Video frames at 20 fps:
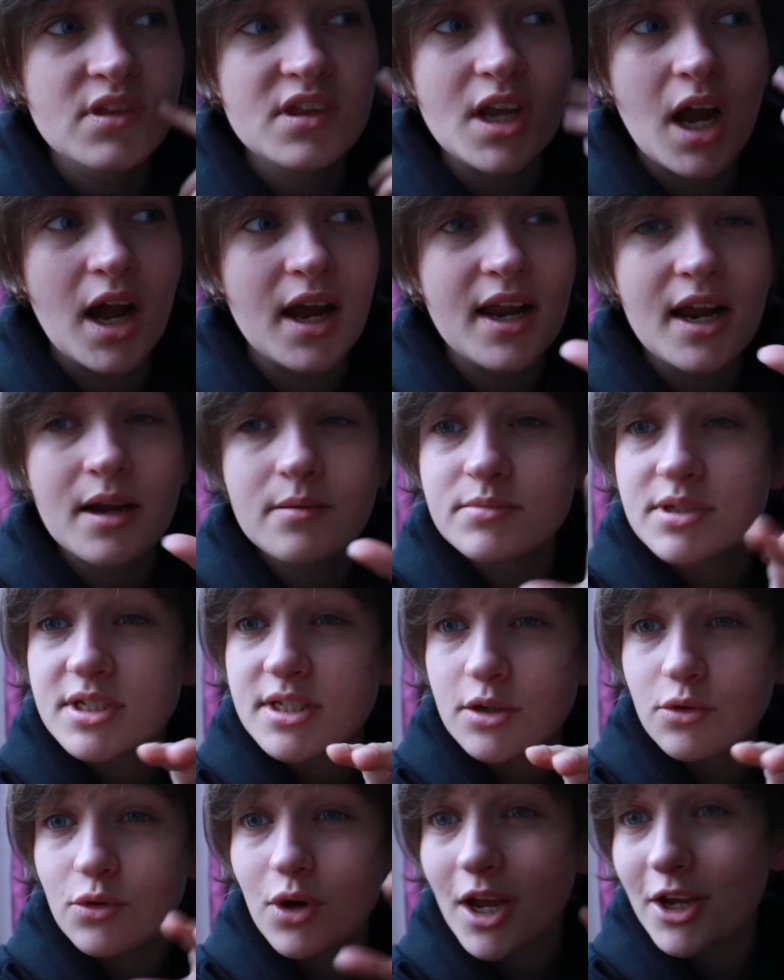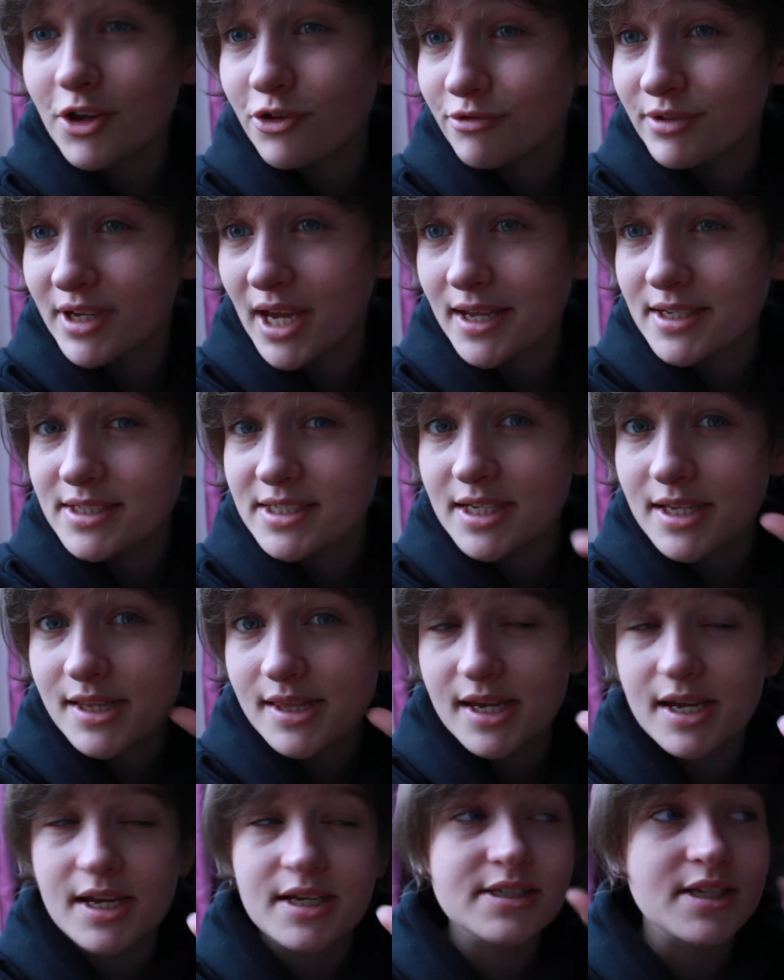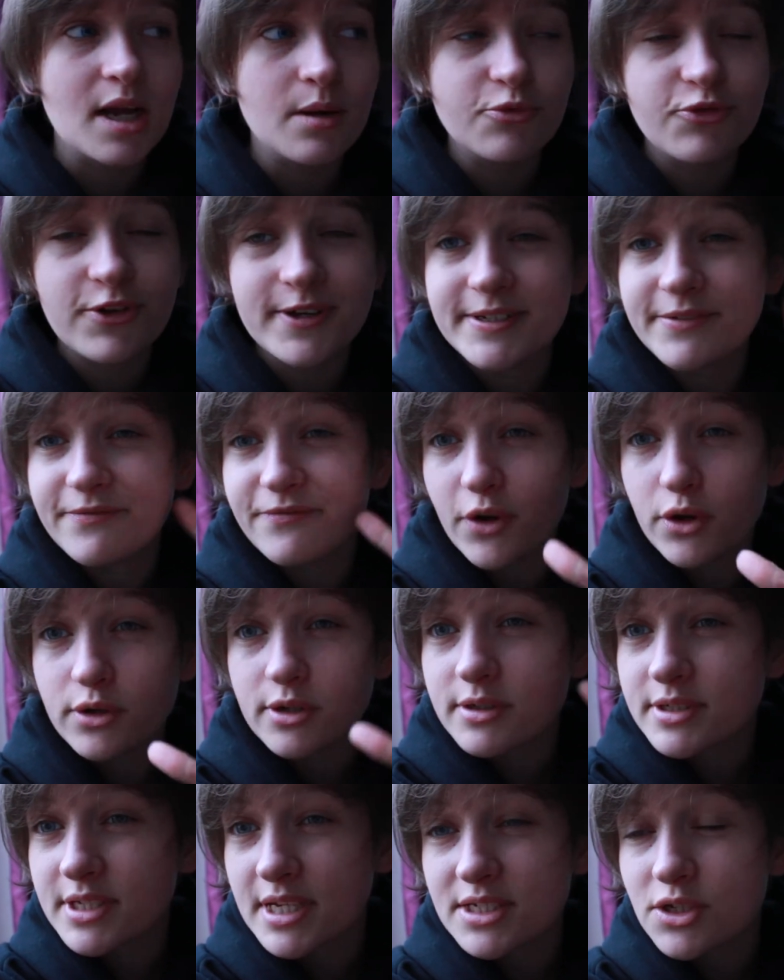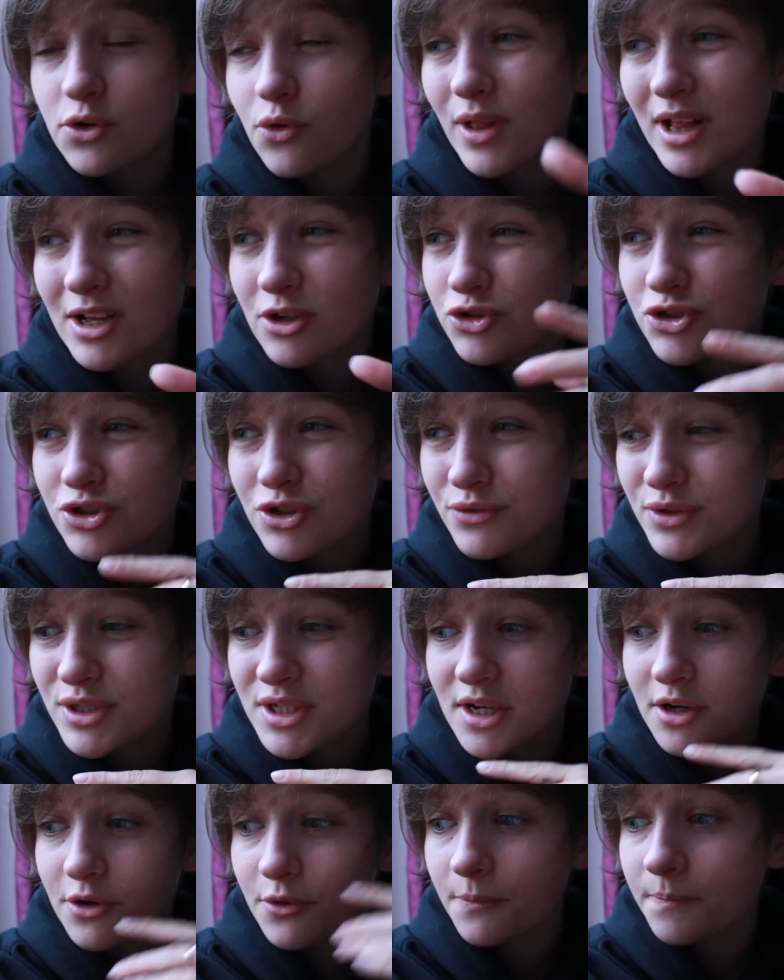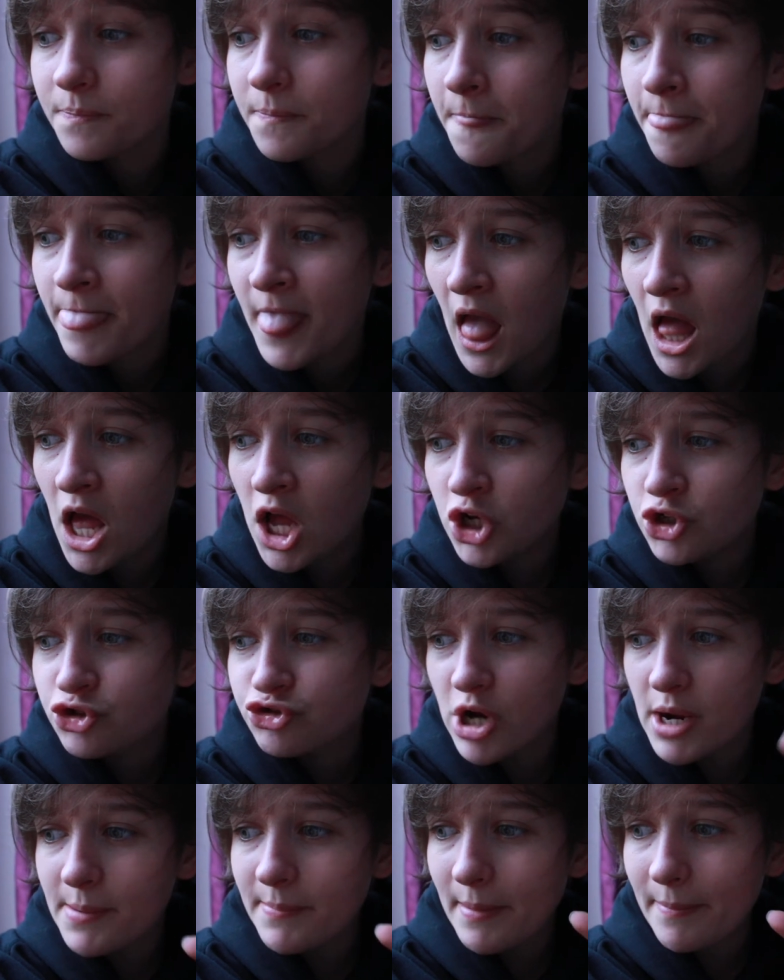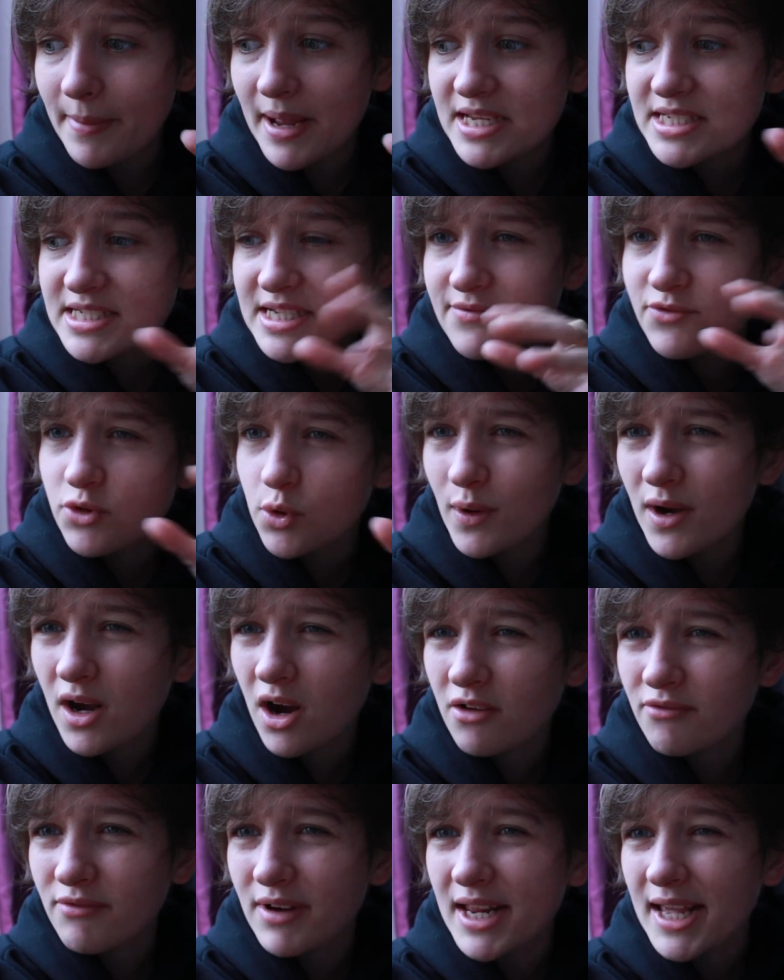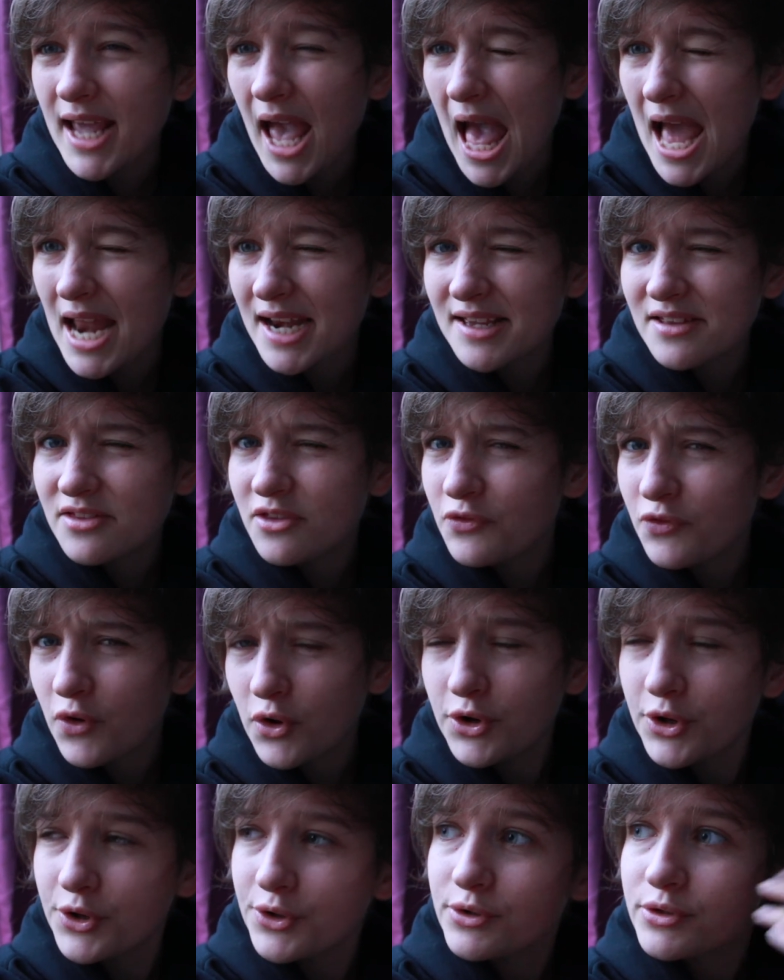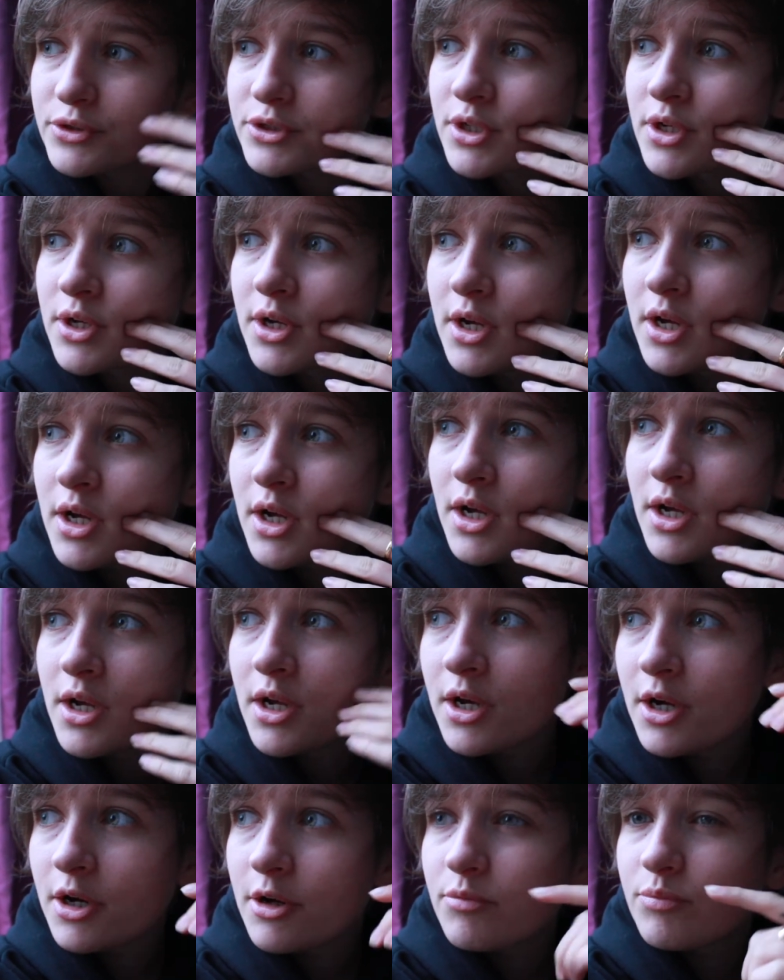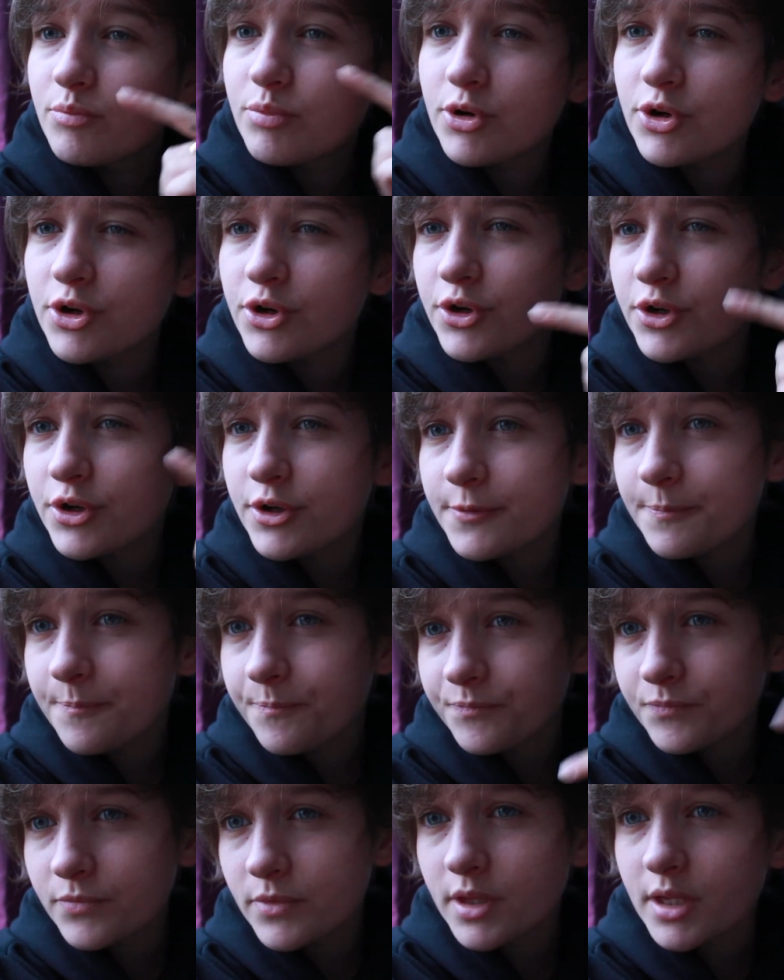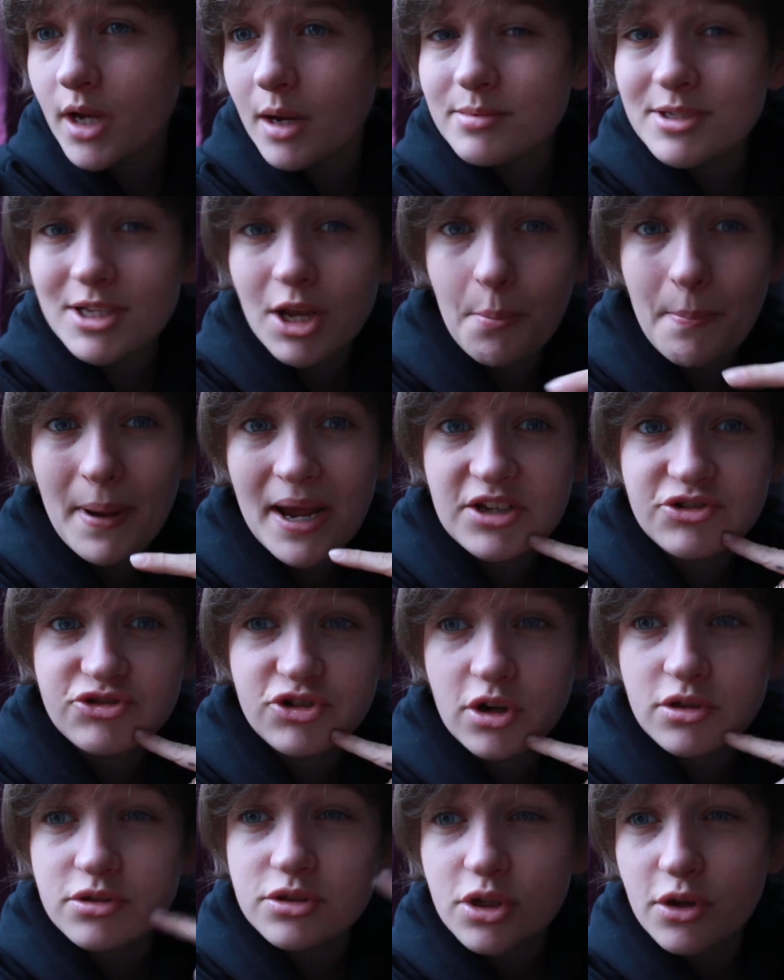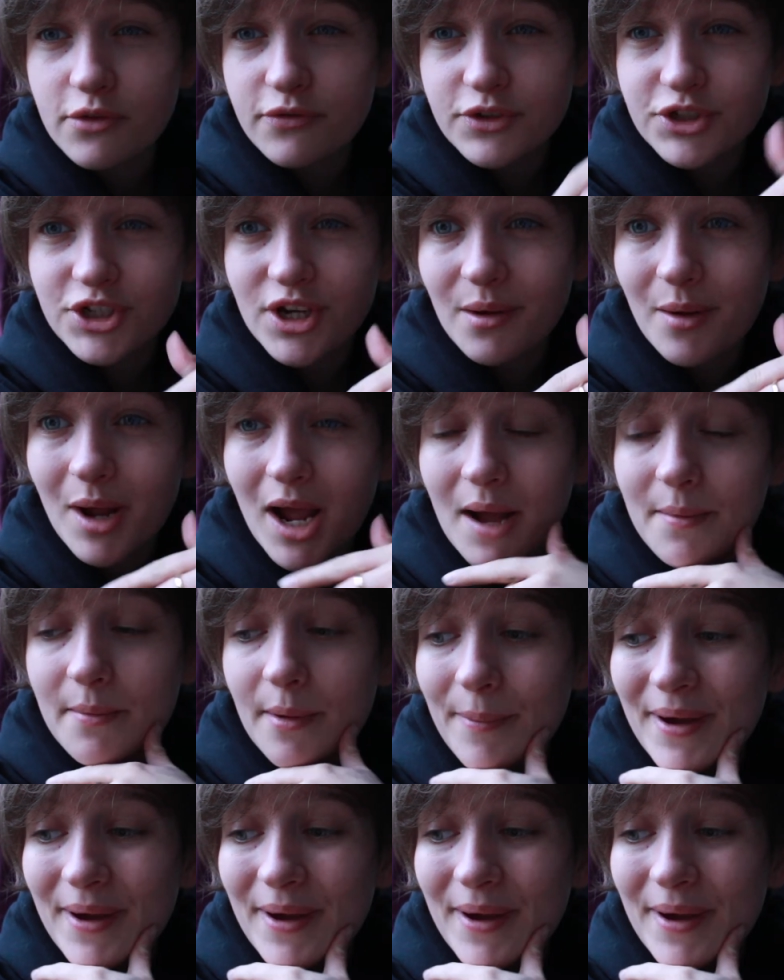I am still like creating things. I'm creating photo sets and all that good stuff still trying my best even though I can't really edit the photos. But I'm still on Patreon, so if you check out my